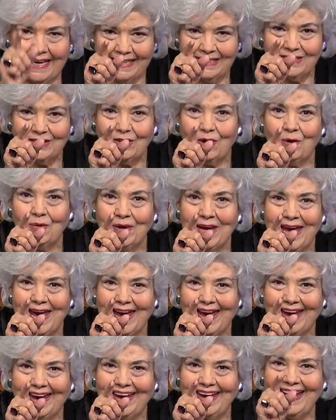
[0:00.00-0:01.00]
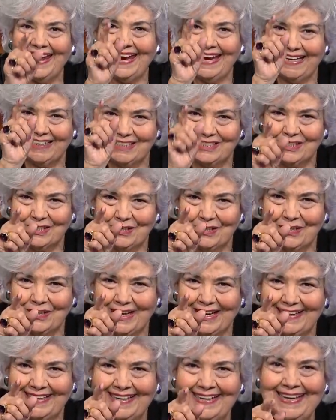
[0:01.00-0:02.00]
It's okay. It's
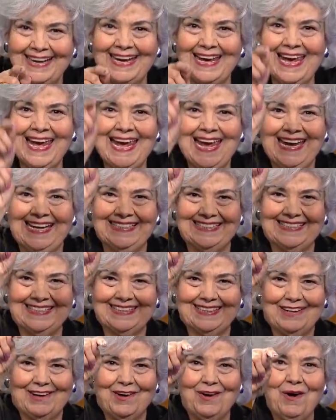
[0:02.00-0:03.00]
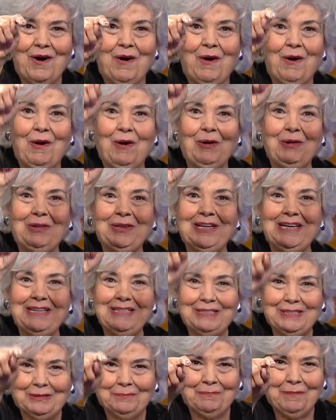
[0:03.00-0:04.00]
good. It's the
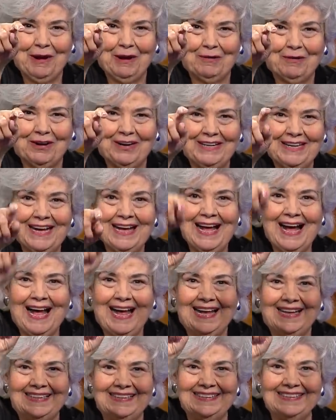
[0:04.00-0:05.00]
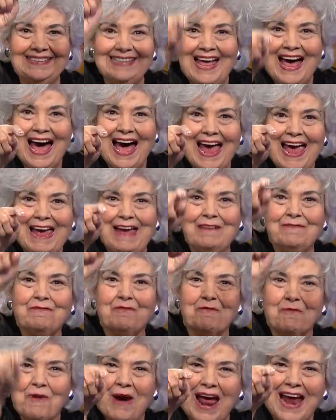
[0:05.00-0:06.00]
Holy Spirit
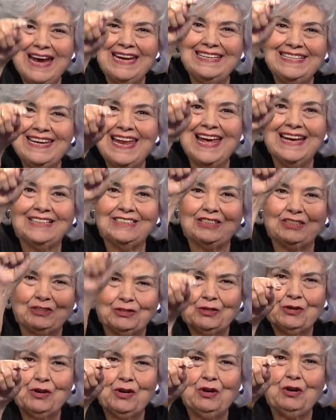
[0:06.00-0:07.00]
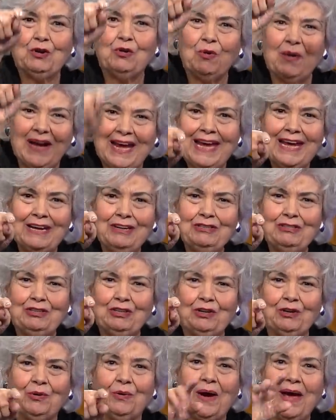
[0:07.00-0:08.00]
alive right next to you, in
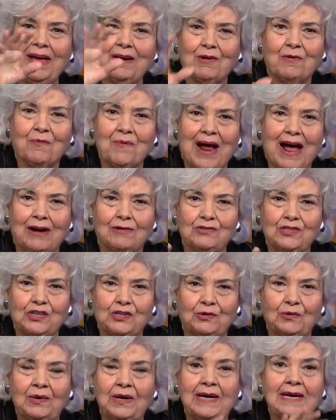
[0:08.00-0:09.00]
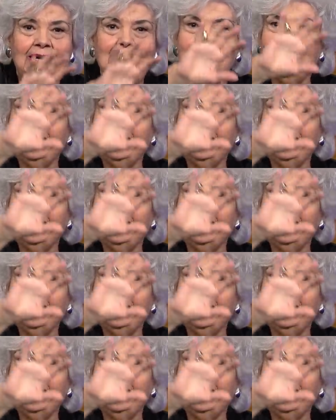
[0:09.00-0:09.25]
you, and around you.